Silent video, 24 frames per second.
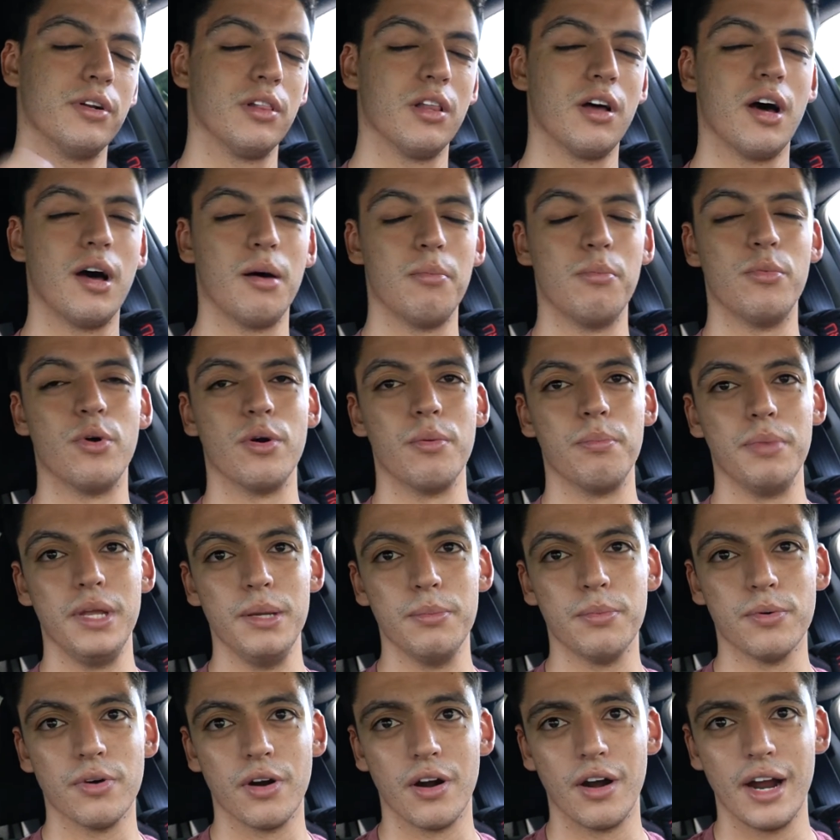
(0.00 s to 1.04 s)
A lot more
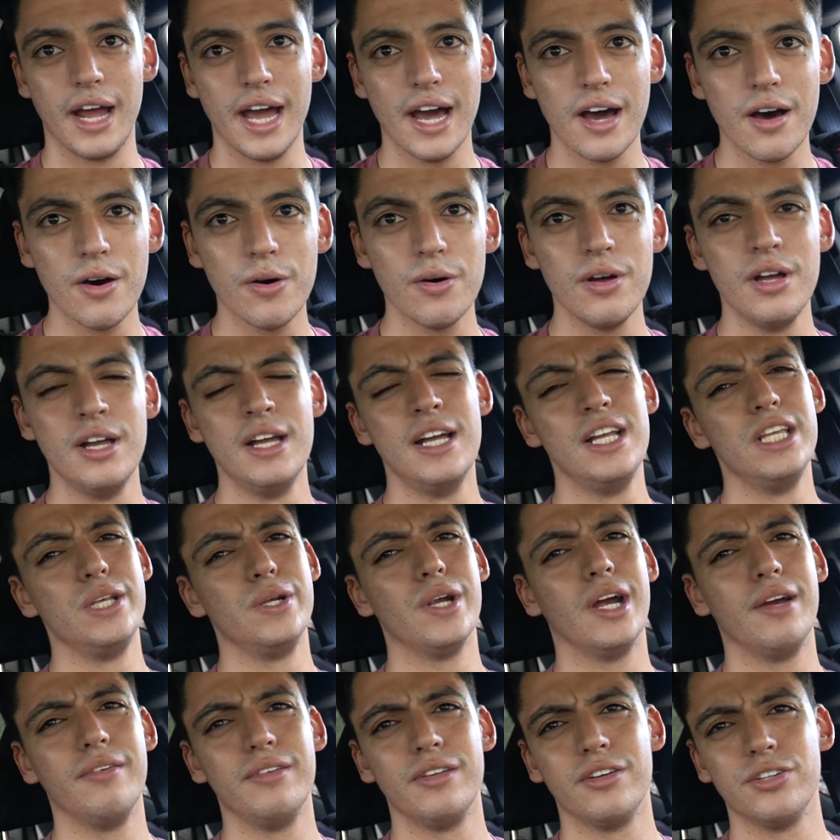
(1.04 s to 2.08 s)
people are out
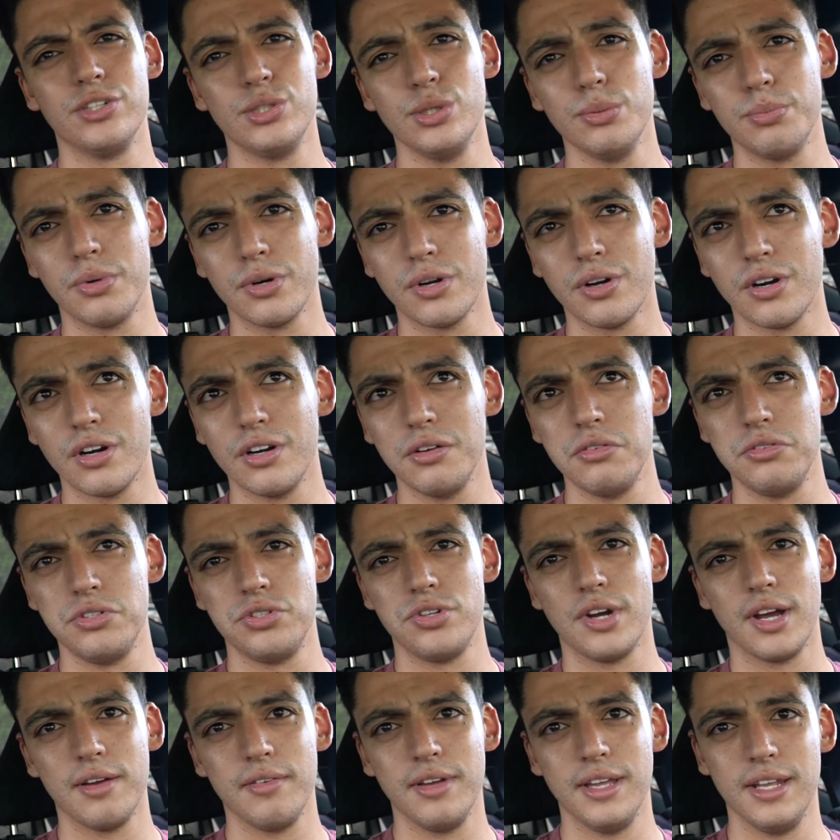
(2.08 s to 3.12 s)
driving their supercars,
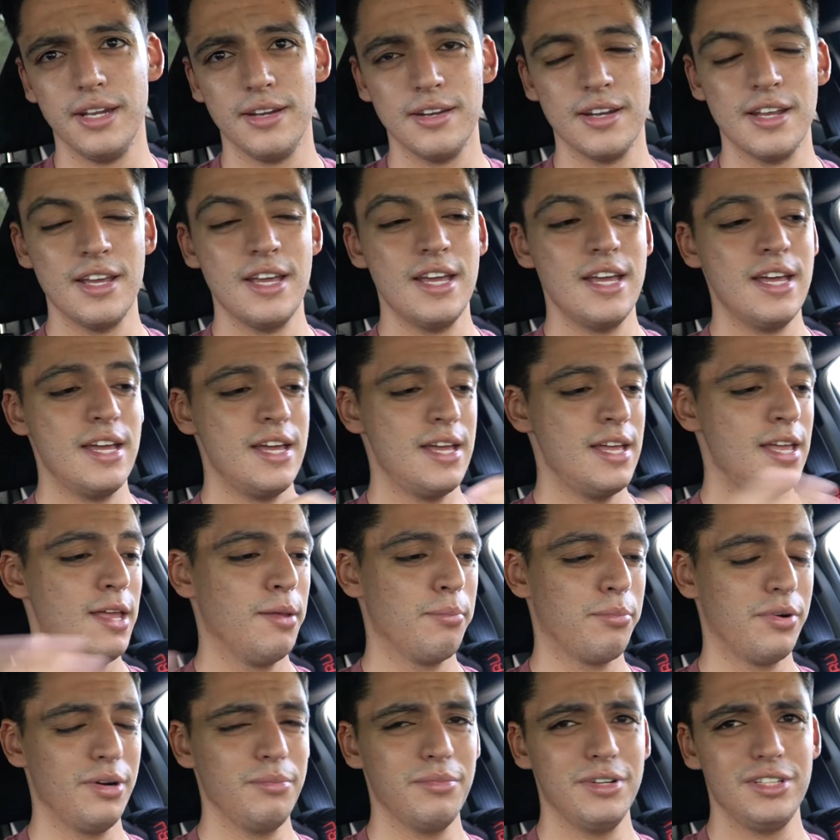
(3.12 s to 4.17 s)
driving
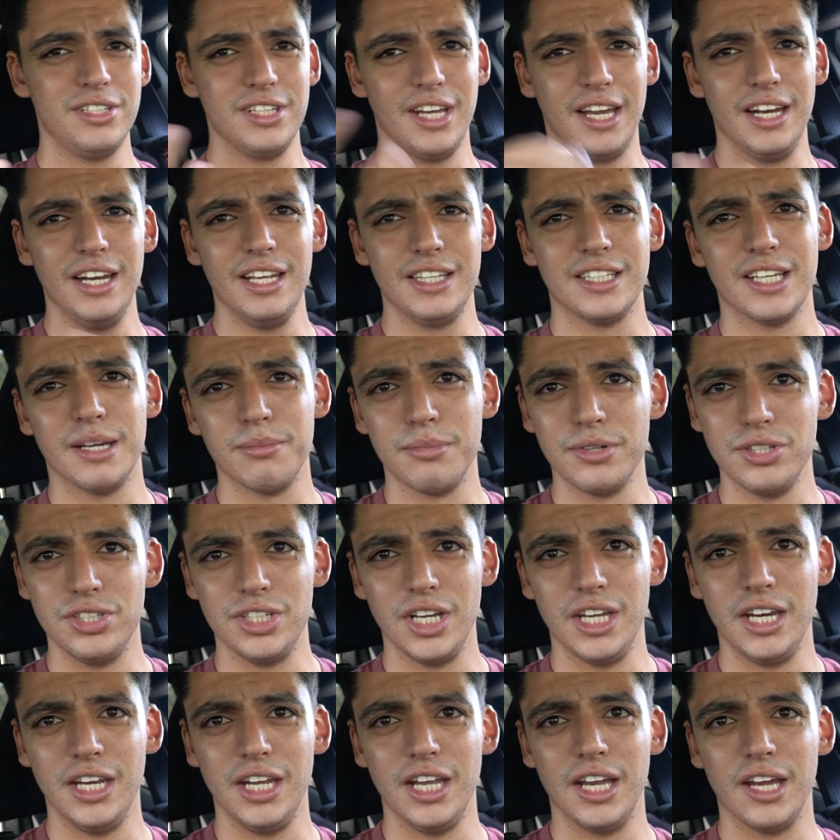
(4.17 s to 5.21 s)
pretty much any type of
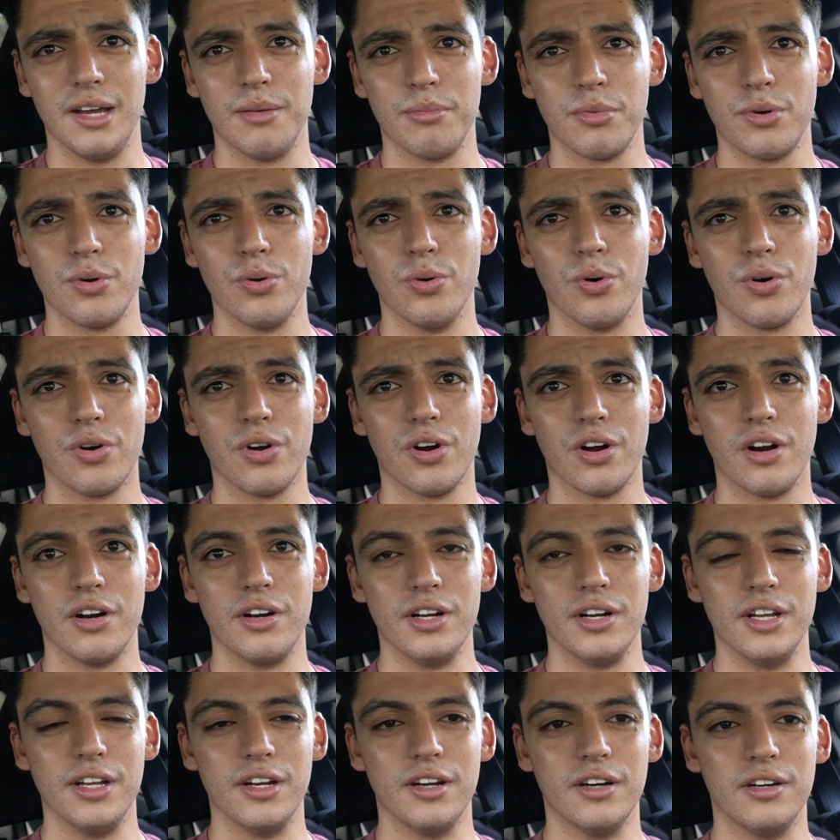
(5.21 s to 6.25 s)
JDM cool
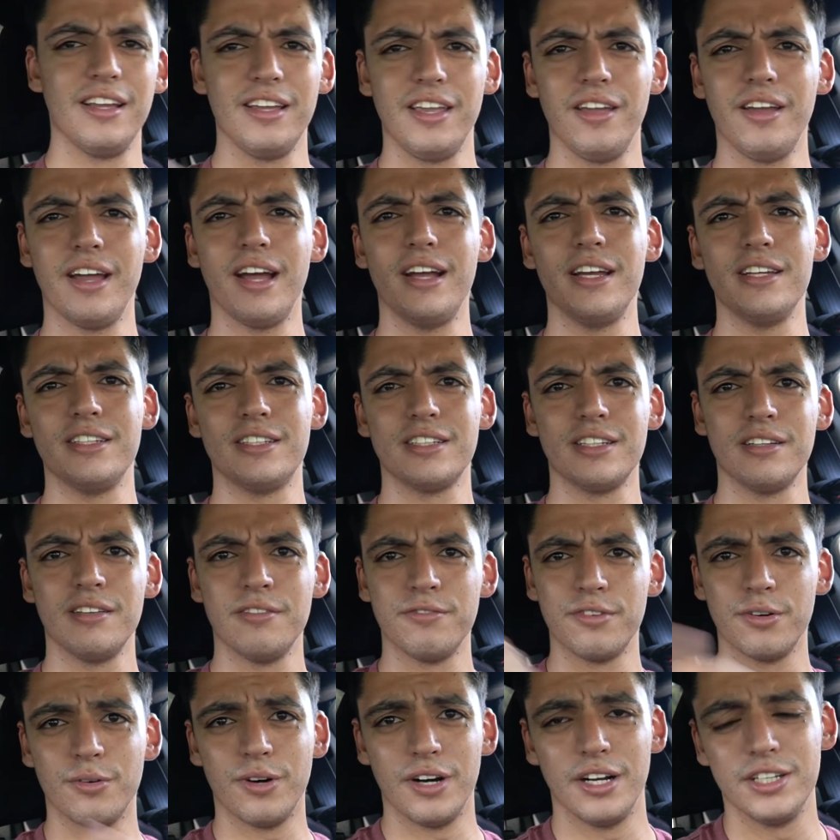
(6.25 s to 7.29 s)
car, you know. Thank you guys
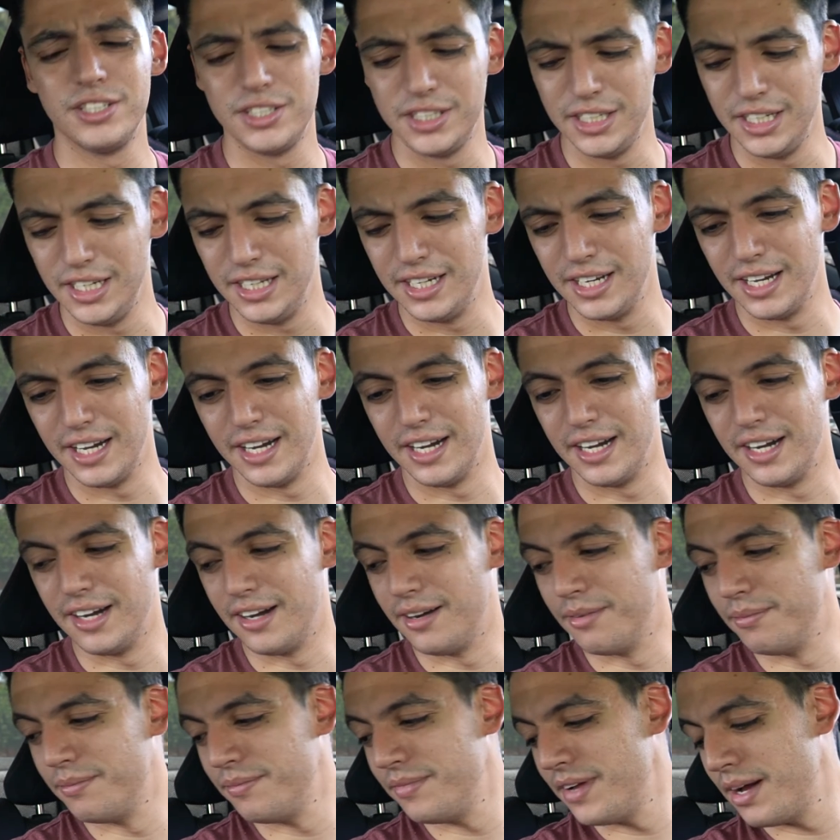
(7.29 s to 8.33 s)
for watching.
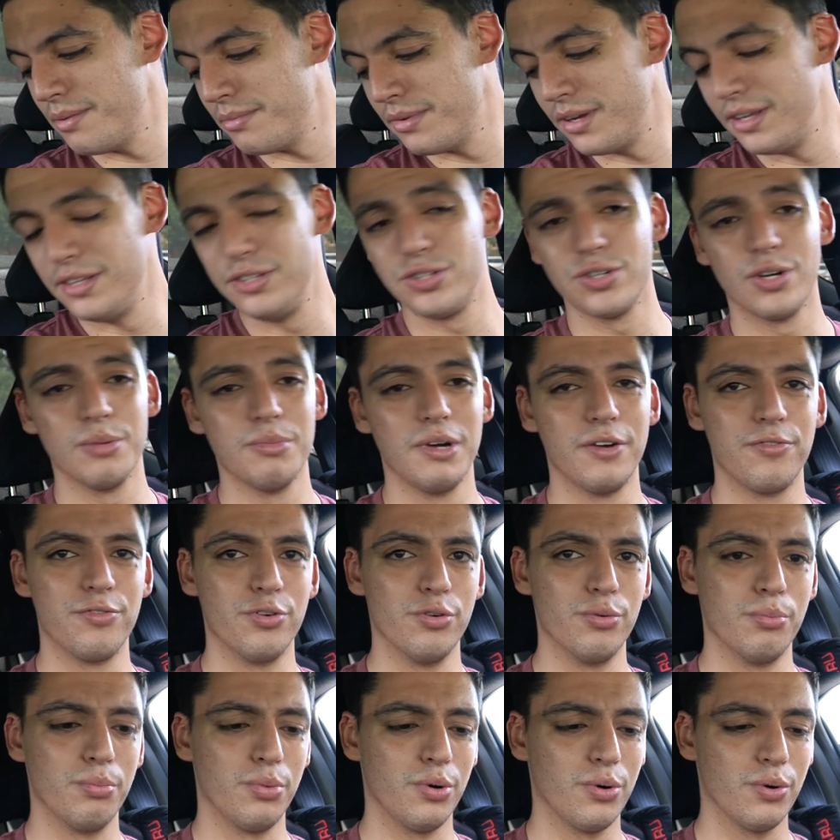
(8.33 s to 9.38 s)
Um, I'm going to enjoy my
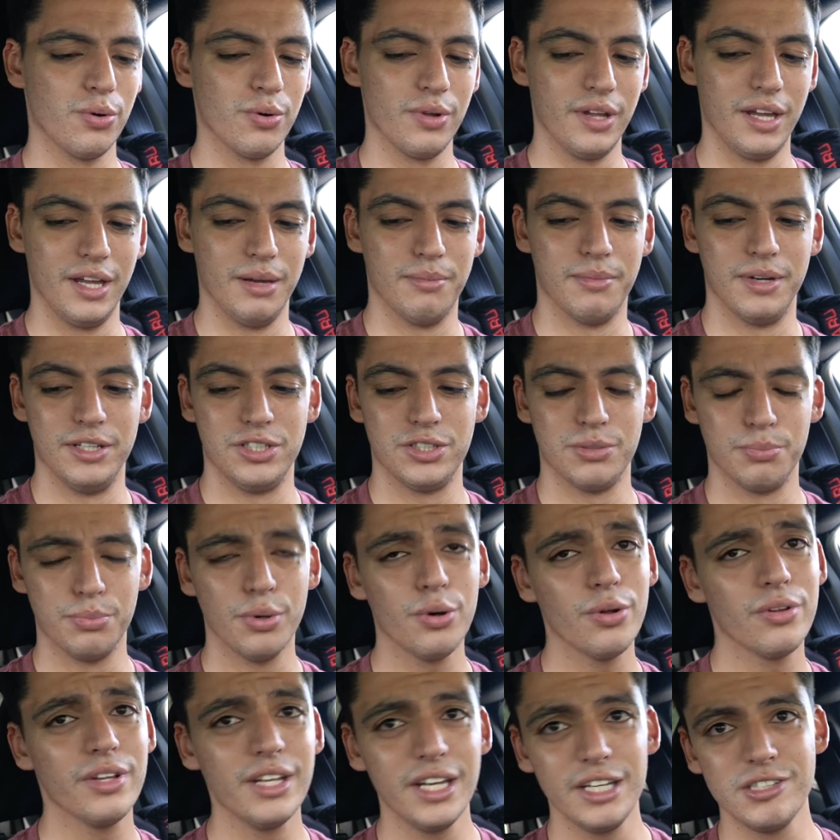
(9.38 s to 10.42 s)
fruit bowl and my
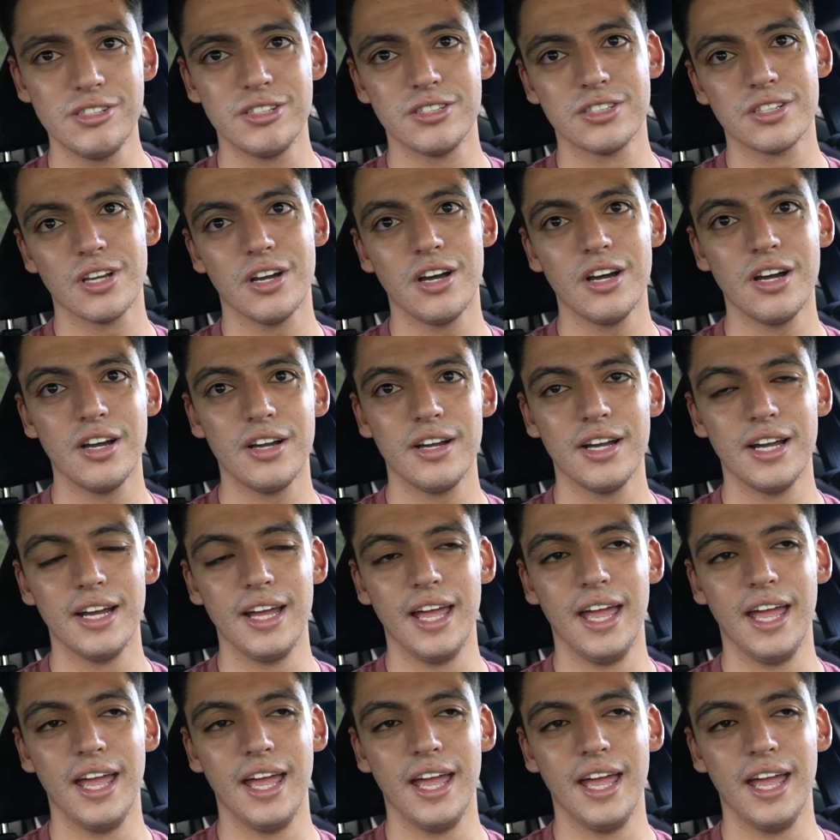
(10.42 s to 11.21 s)
Chipotle I just got.